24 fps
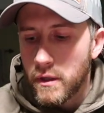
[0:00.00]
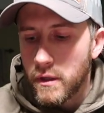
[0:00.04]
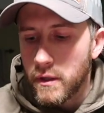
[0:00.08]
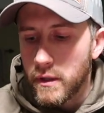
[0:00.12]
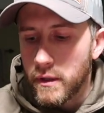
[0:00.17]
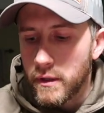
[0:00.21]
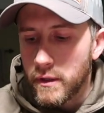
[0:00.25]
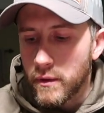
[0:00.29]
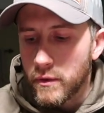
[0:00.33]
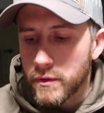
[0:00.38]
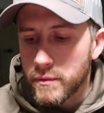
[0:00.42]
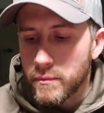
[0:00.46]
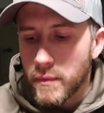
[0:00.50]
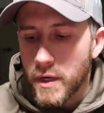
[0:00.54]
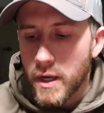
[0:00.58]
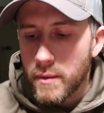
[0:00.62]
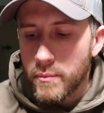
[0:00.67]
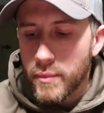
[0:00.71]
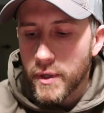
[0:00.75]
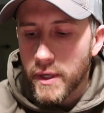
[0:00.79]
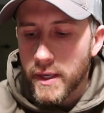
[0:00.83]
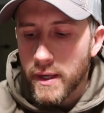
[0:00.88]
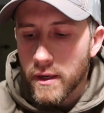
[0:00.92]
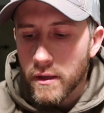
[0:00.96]
You know, it
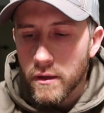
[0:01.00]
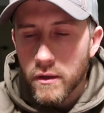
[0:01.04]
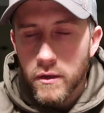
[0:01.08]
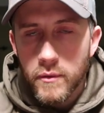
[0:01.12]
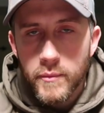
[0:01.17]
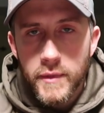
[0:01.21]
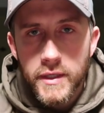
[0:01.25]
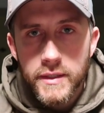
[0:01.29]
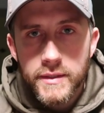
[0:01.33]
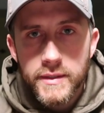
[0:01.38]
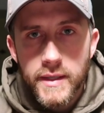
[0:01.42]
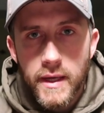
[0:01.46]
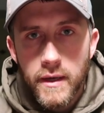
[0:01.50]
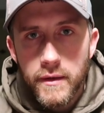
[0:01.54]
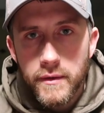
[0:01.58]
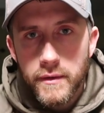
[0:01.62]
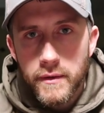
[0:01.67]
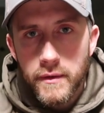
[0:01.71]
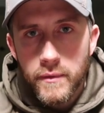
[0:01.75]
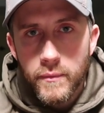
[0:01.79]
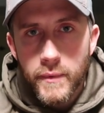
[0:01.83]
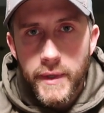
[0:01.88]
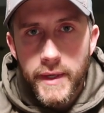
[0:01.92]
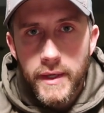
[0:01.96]
might put out a little bit of sound
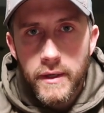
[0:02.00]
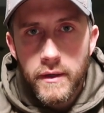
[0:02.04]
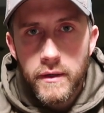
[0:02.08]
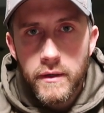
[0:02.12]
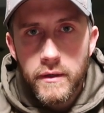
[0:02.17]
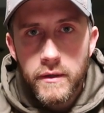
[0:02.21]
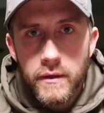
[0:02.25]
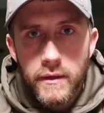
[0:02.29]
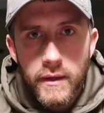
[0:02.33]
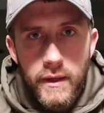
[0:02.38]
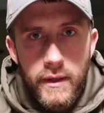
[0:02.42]
in the rear